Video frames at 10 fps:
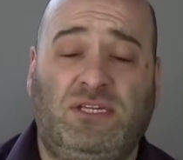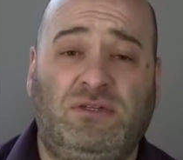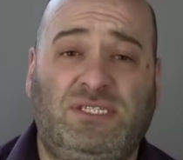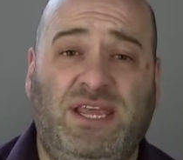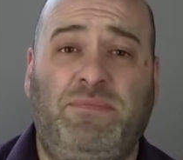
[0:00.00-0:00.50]
so
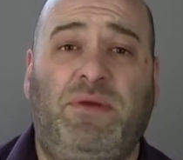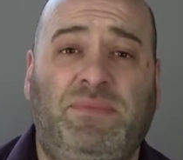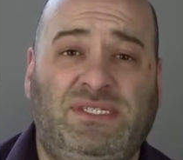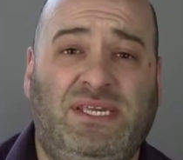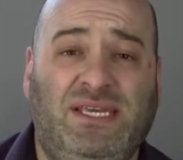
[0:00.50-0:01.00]
step
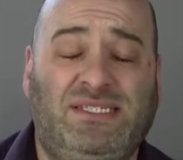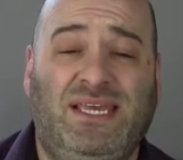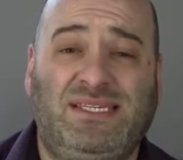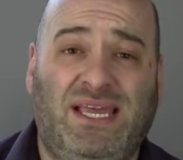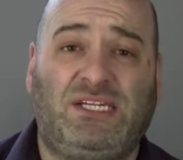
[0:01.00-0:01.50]
number 6
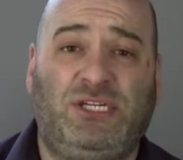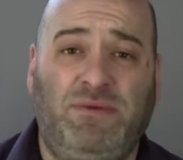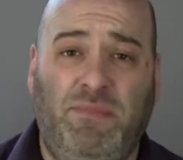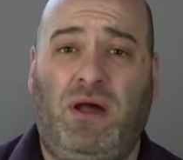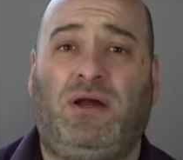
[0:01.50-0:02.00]
is actually
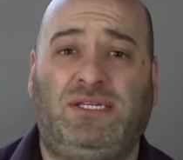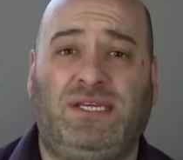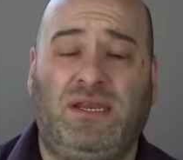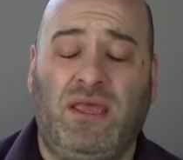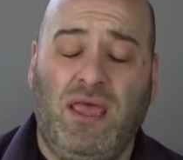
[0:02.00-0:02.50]

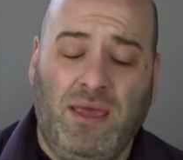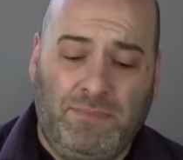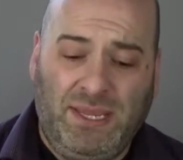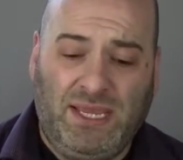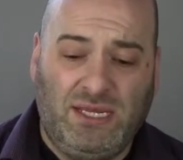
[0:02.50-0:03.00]
marketing,
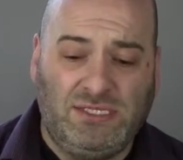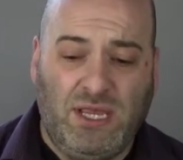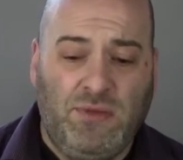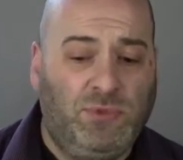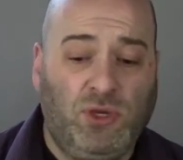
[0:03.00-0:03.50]
because
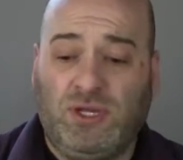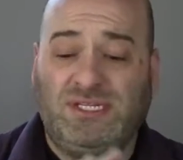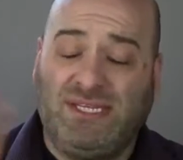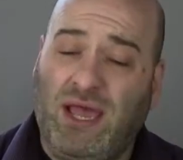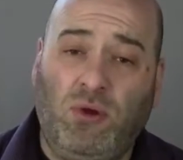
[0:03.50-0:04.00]
you can
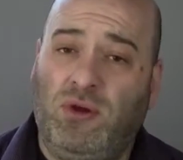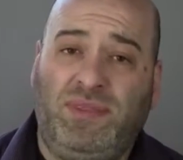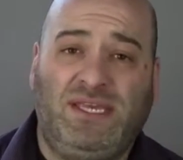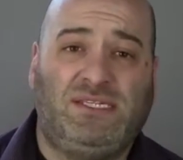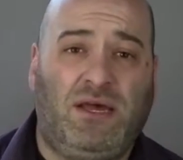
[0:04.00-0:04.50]
set all of
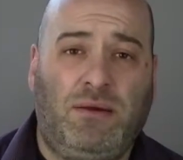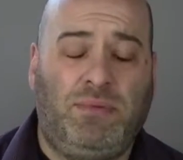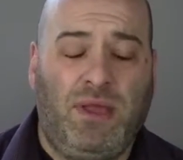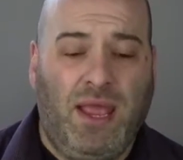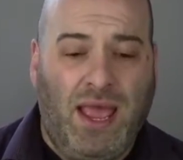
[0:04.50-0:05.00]
this
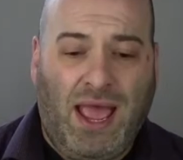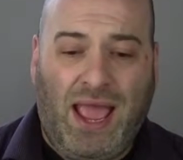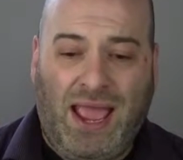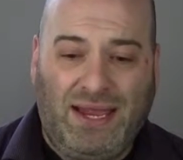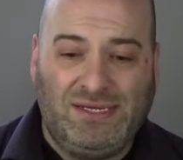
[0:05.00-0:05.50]
up,
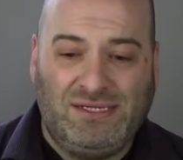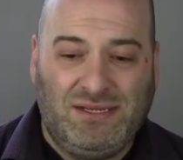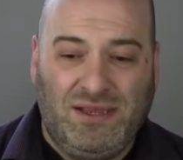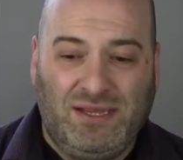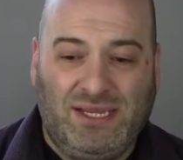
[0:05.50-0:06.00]
and
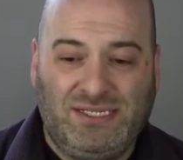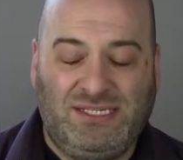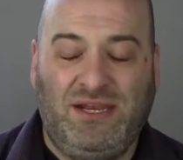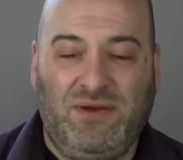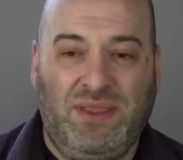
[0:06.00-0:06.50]

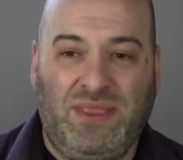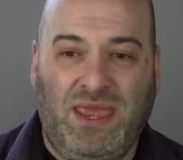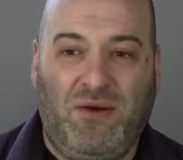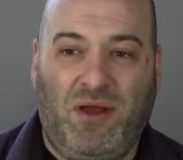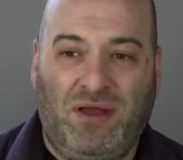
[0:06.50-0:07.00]
considering
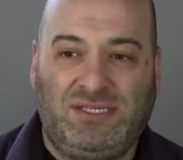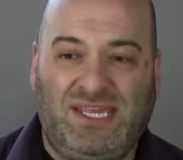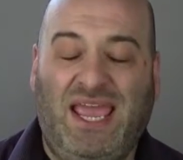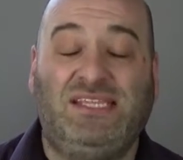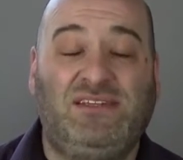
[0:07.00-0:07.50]
there are
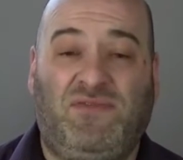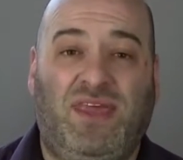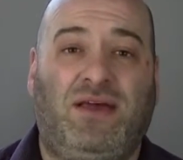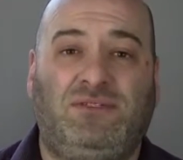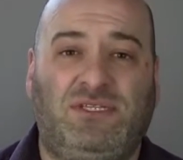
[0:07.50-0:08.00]
tens of
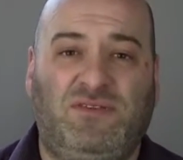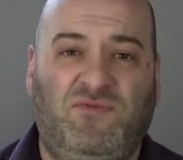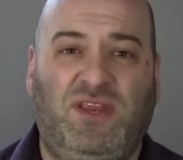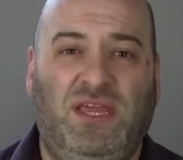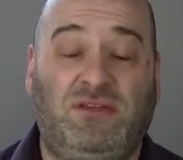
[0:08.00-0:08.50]
thousands of
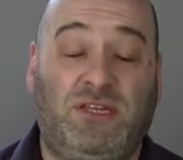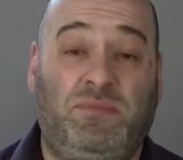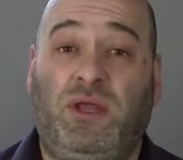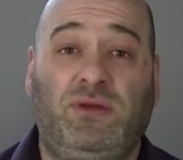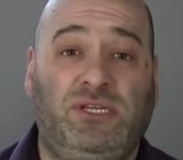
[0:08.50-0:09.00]
videos
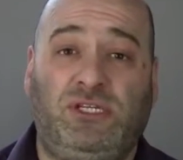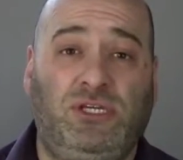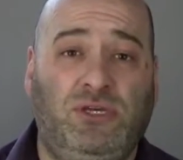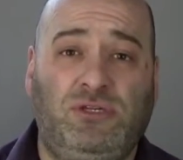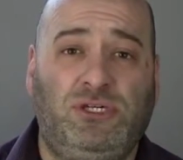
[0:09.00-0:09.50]
uploaded to
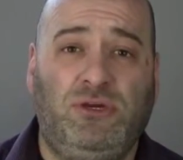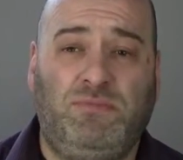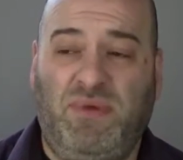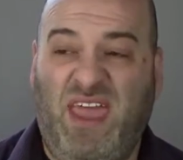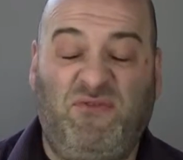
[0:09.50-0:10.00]

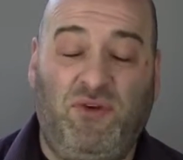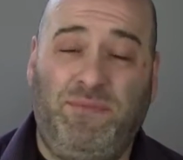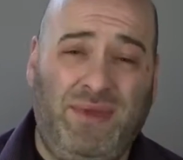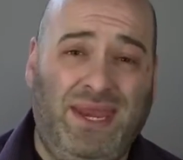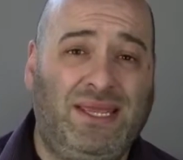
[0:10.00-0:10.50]
YouTube every
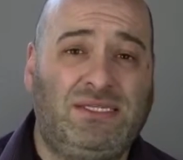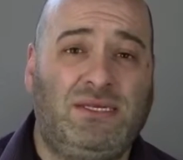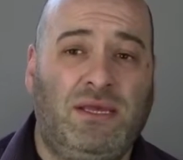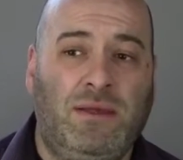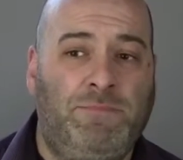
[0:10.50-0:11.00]
minute,
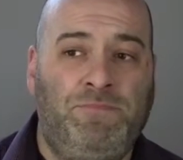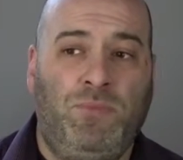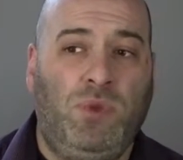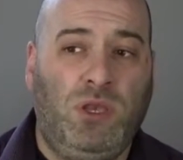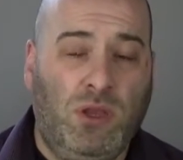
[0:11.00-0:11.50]

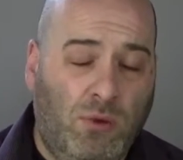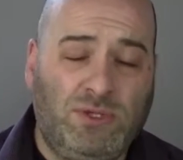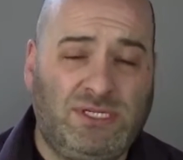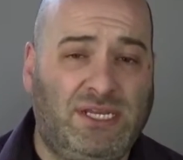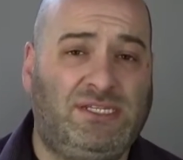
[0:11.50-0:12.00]
no
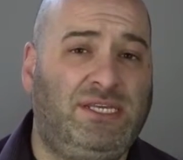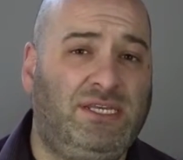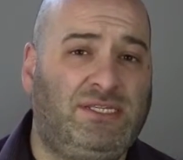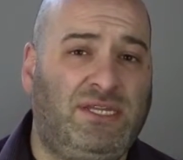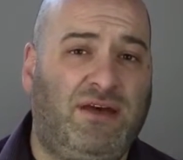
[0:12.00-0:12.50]
one's going to see your
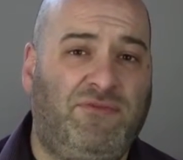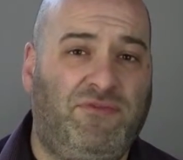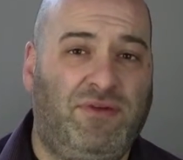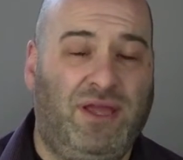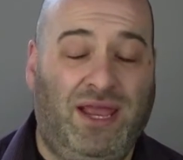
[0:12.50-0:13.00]
stuff.
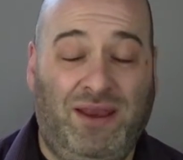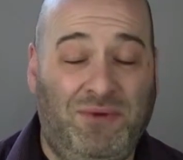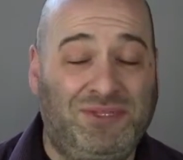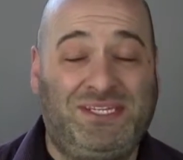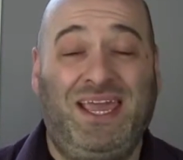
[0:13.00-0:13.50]
And I'm
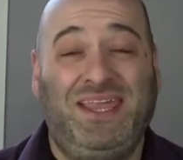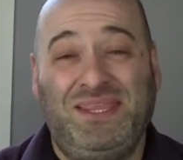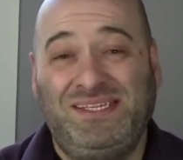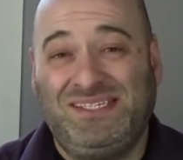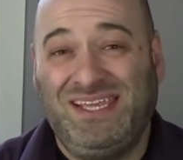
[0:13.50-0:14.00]
not saying
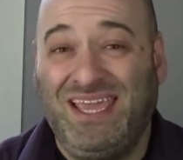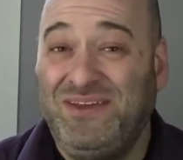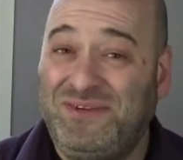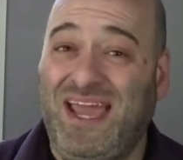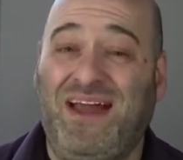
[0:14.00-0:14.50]
this to get
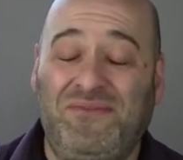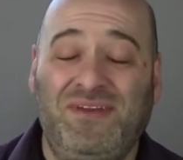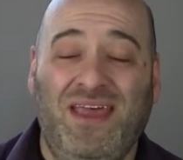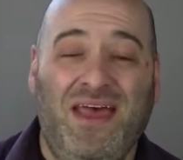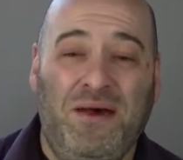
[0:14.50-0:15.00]
you down,
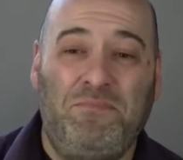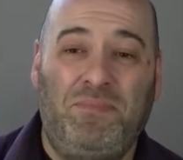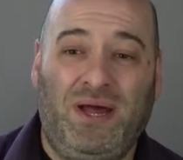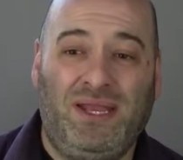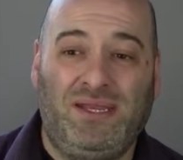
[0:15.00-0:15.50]

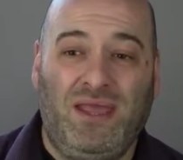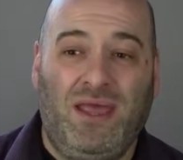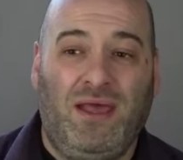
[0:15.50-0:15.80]
but